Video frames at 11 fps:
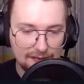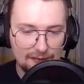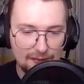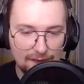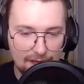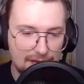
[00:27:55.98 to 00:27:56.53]
a lot
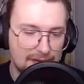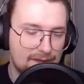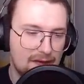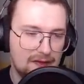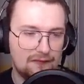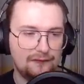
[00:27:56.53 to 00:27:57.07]
of fun. It's
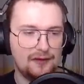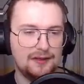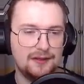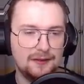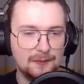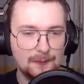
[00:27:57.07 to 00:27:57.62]
very
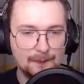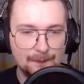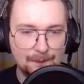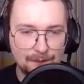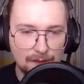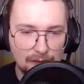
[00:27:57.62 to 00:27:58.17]
refreshing.
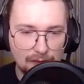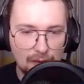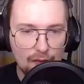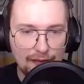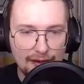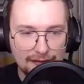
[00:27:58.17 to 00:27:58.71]
Oh,
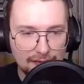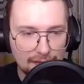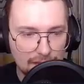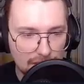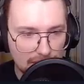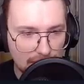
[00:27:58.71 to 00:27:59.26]
that's
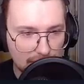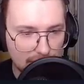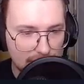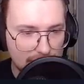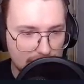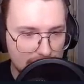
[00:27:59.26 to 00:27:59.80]
cool.
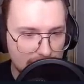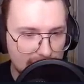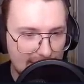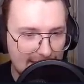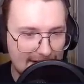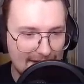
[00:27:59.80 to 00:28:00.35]

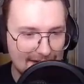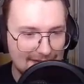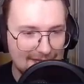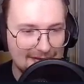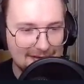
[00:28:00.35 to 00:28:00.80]
Oh, that's really